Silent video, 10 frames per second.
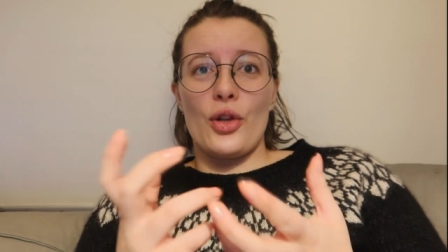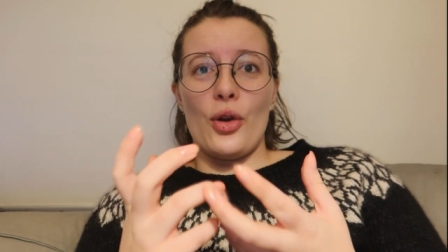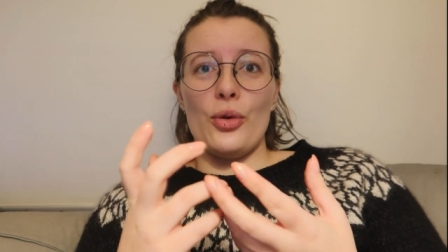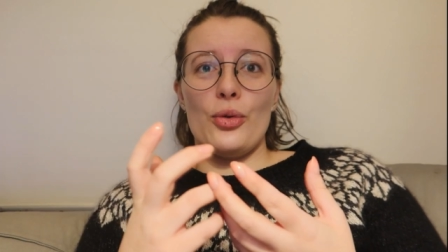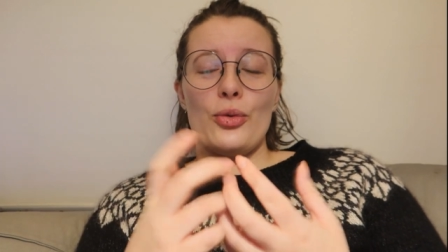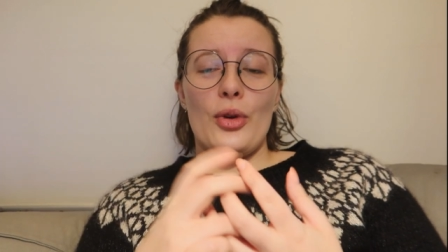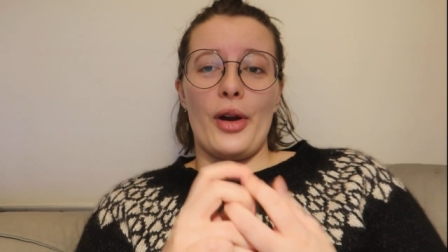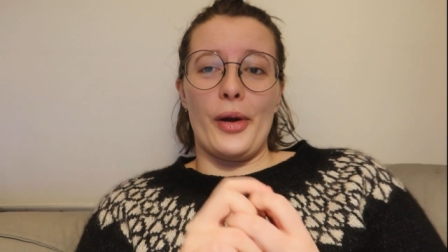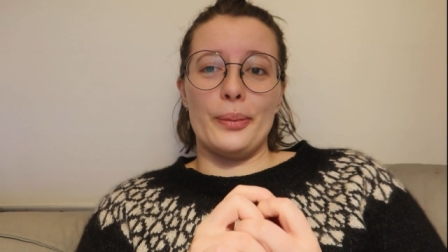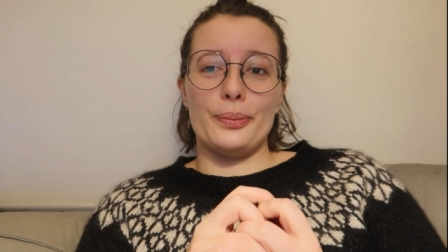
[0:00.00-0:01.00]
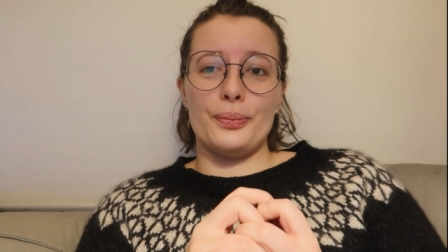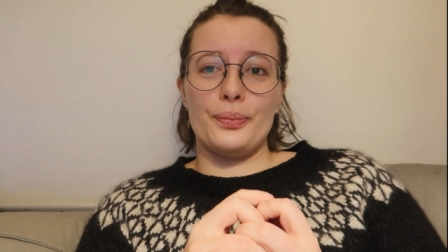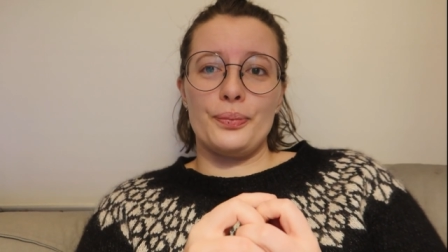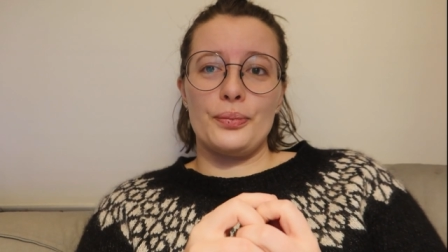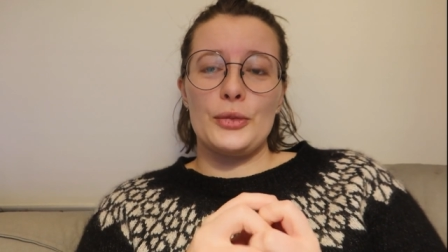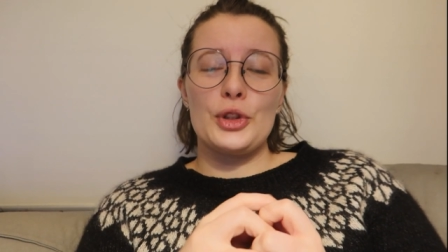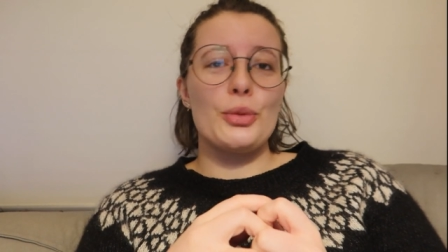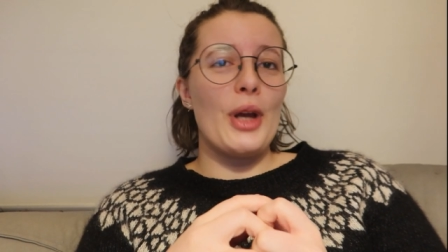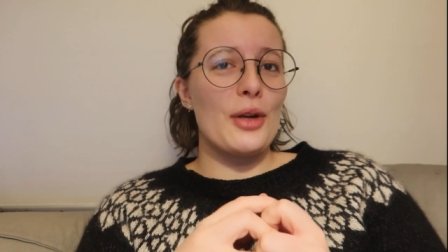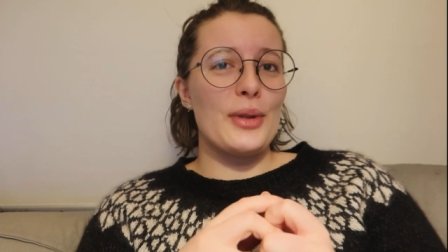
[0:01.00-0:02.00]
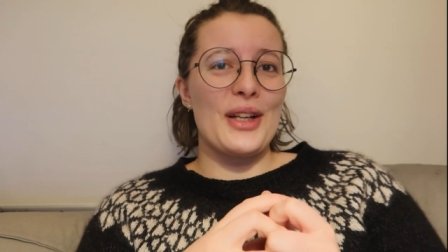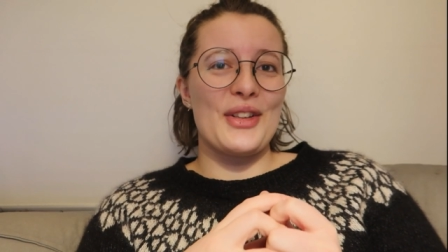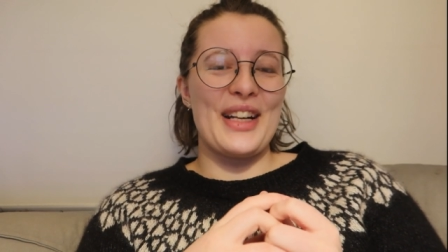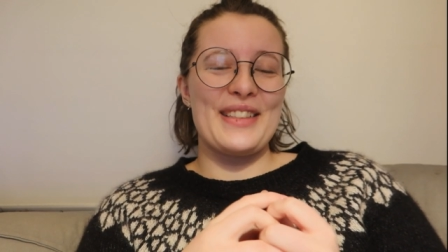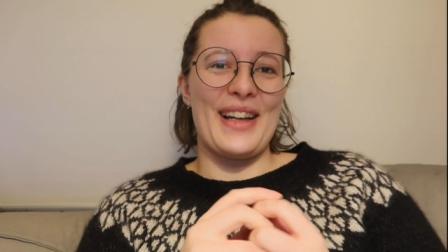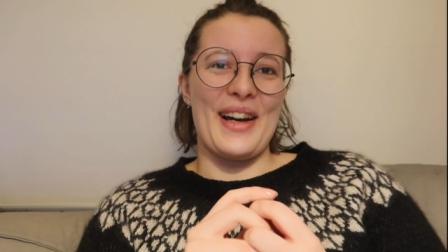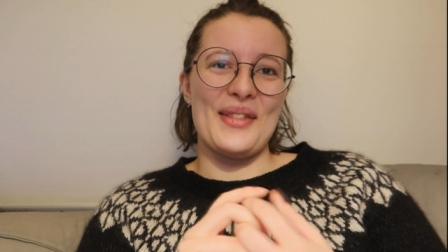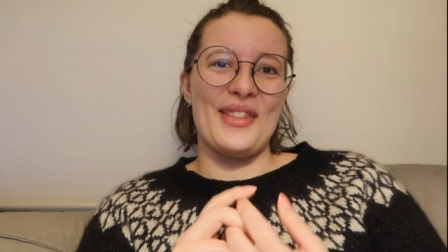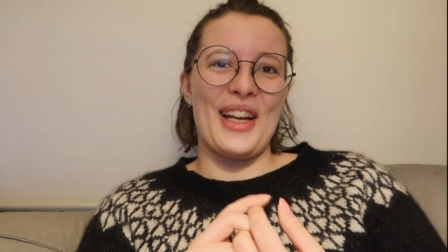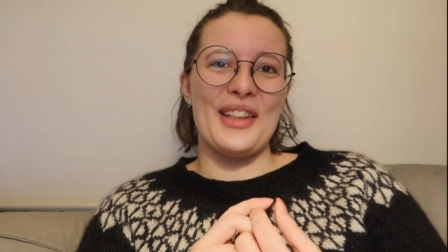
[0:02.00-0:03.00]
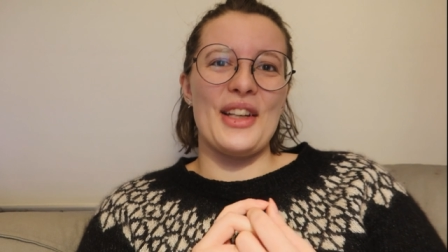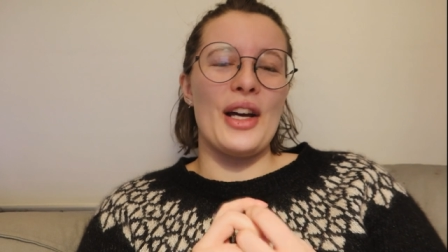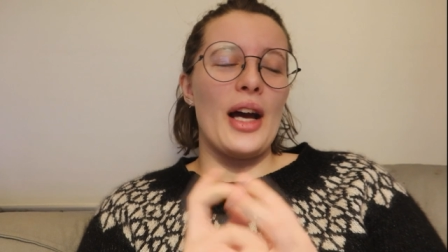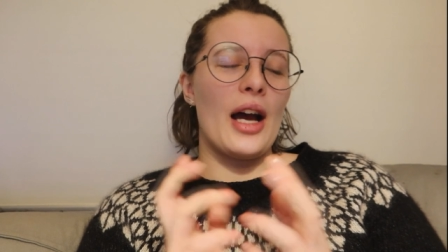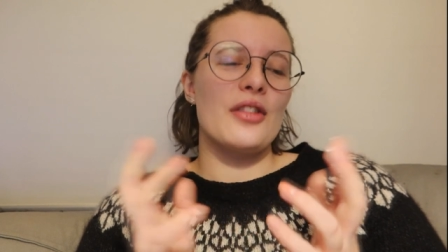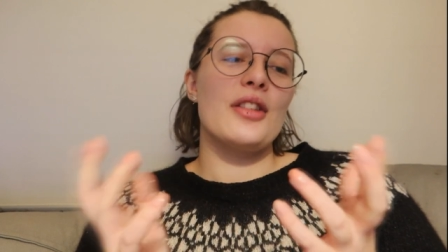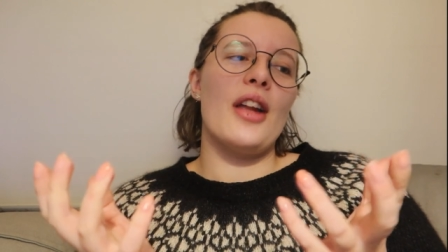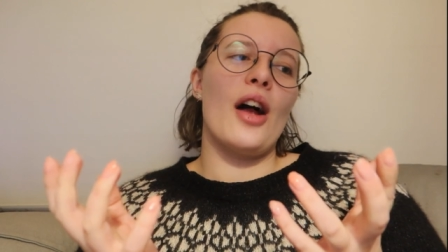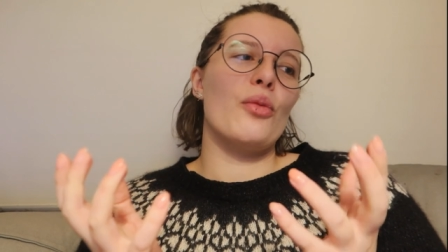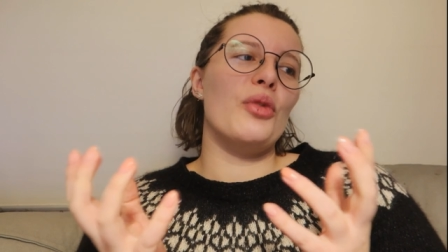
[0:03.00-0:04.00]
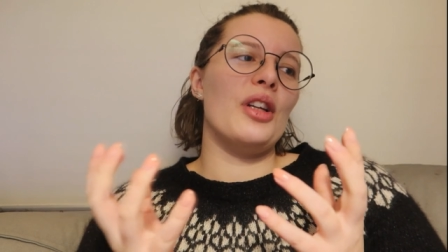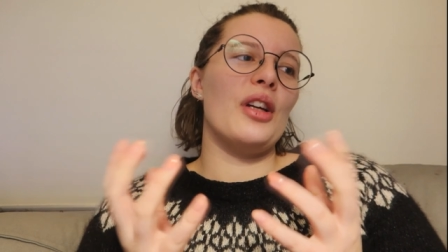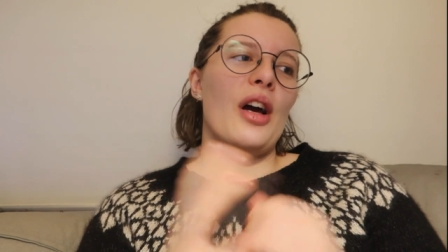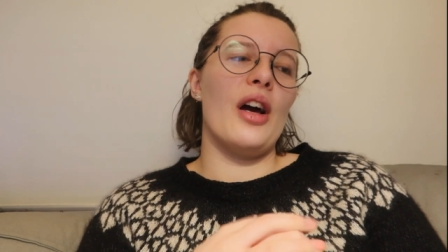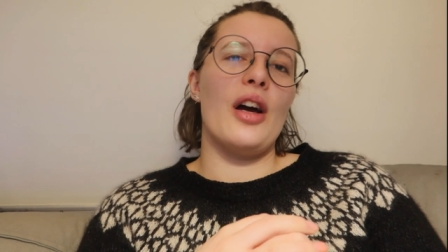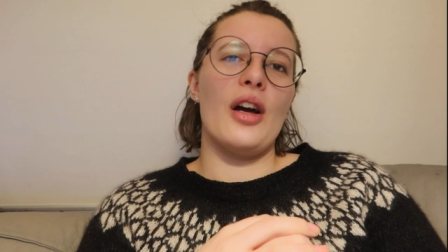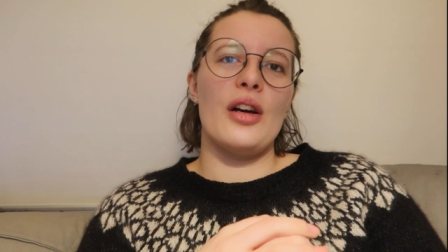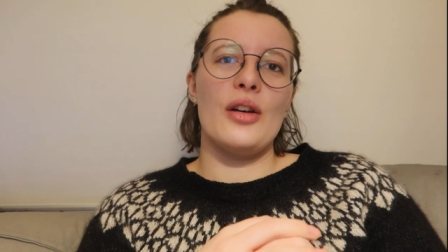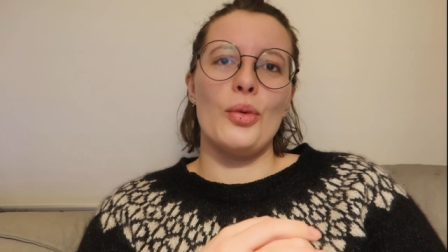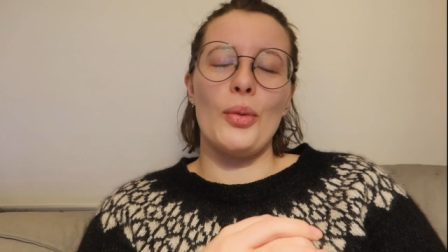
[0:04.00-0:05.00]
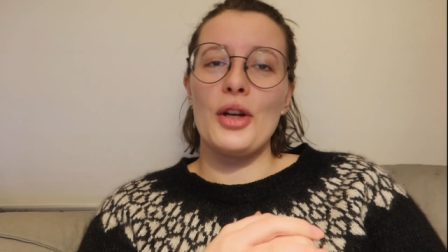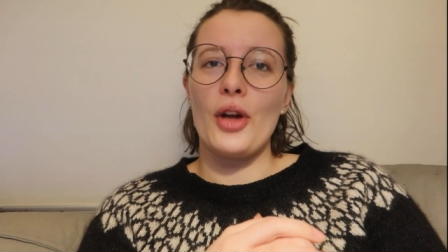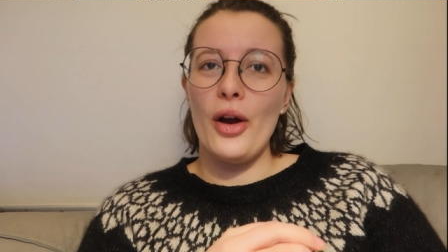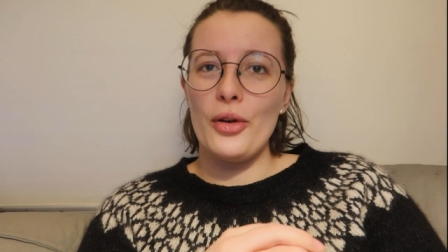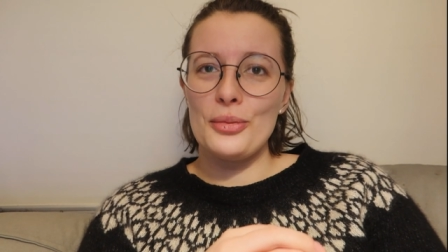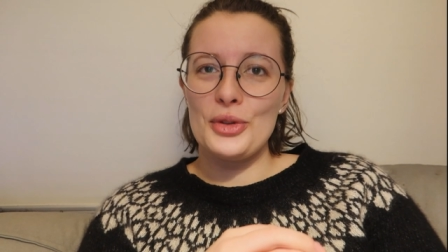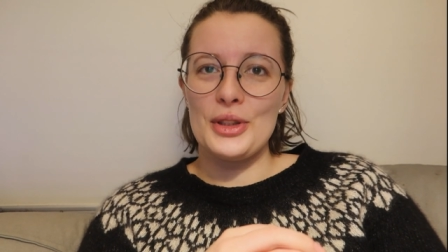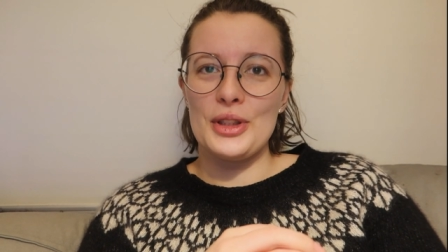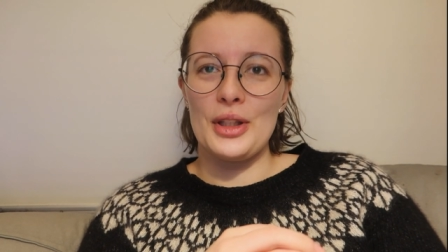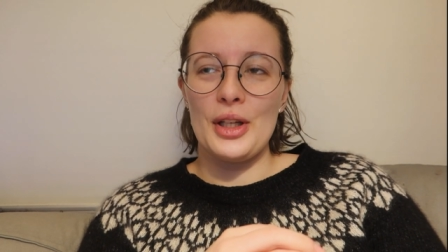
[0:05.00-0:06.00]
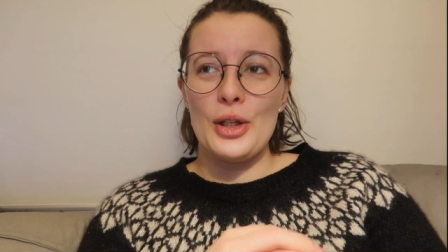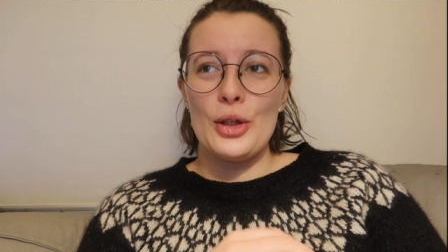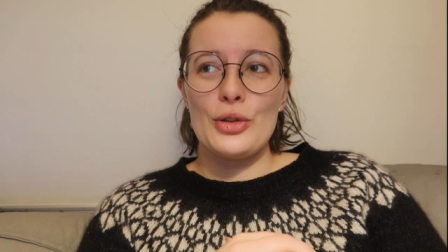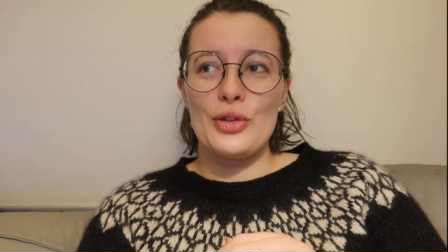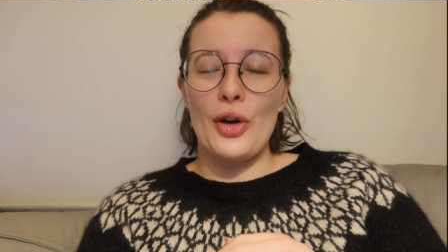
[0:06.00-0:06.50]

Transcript: So. Um, So we had a really great time, and uh, after that we uh, we went home. She